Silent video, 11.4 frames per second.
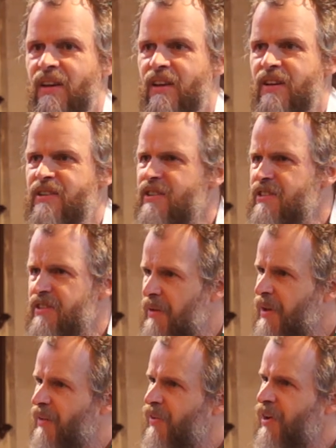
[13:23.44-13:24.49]
This isn't something
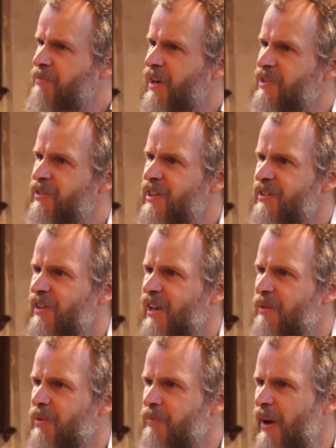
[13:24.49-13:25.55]
I've heard much recently,
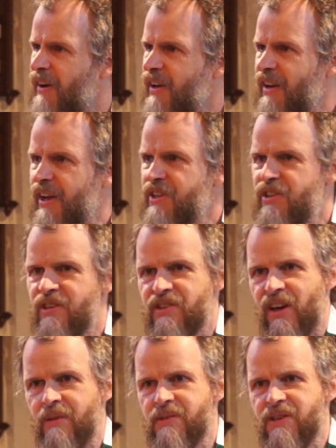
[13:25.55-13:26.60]
but apparently in ancient
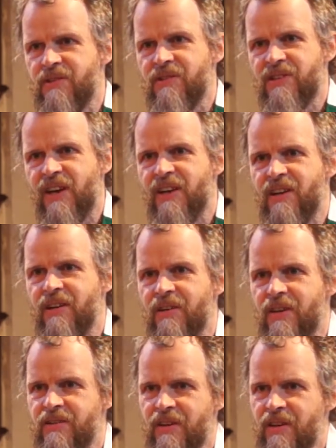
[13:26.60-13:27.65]
times this was taken
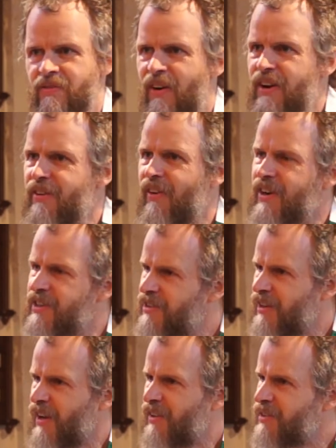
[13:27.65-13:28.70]
as very, very
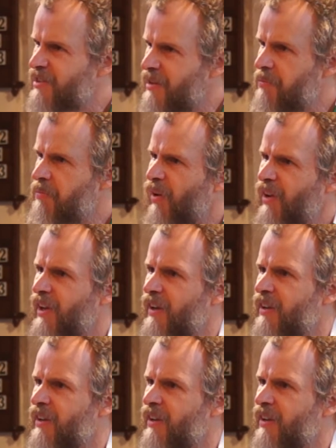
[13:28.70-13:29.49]
kind of symbolic.